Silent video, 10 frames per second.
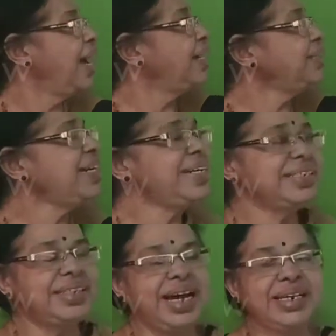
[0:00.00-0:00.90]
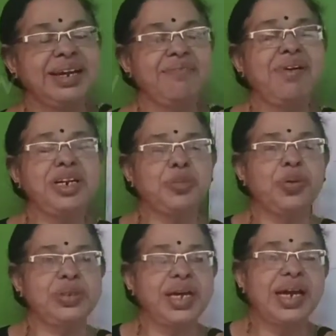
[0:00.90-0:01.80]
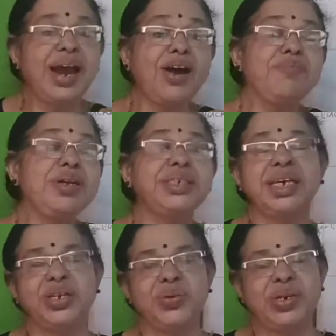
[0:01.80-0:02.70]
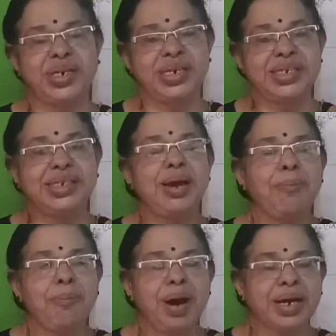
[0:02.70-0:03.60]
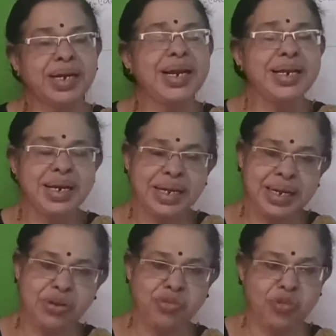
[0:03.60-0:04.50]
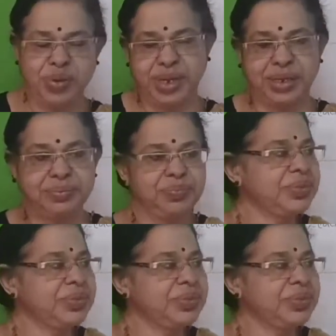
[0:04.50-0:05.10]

And third is that what about the government securities market reform here.